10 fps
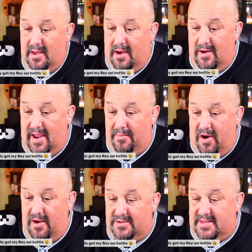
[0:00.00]
All right. And
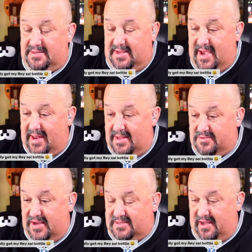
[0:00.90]
Mario says he got
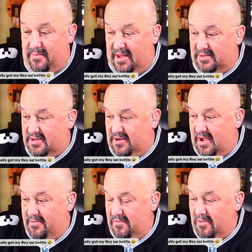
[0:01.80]
his Raysol bottle too.
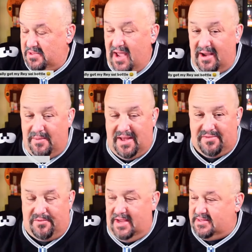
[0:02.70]
Good. We'll talk
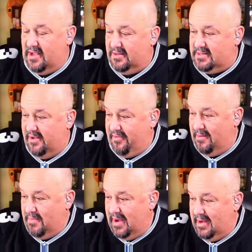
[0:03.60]
about the Raysol and stuff
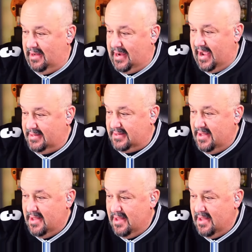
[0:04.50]
on Monday, you guys.